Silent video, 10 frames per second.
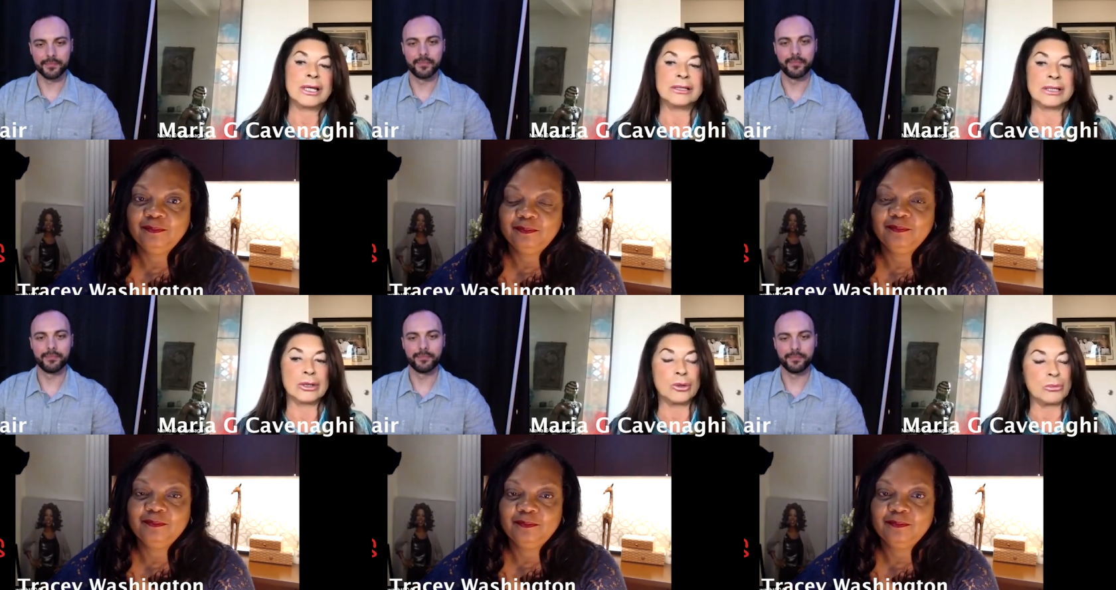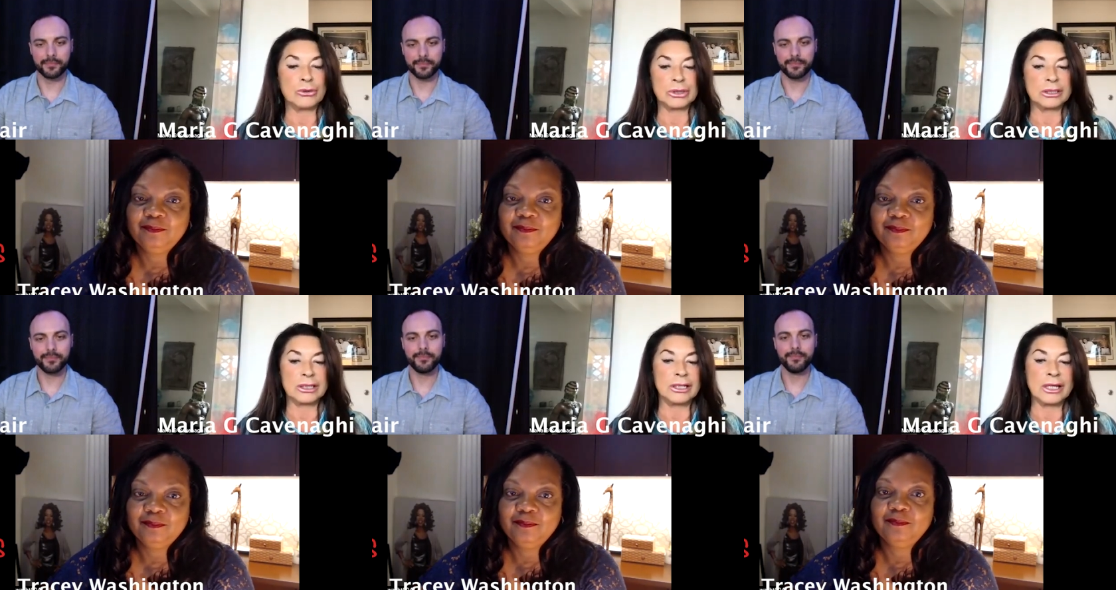Speaker 1: in the
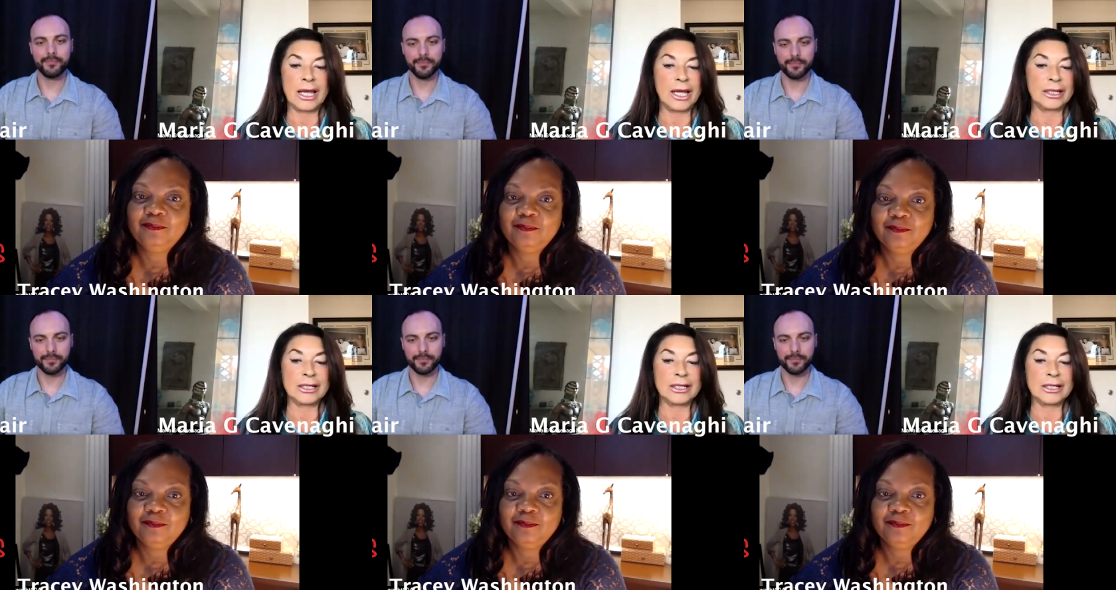community and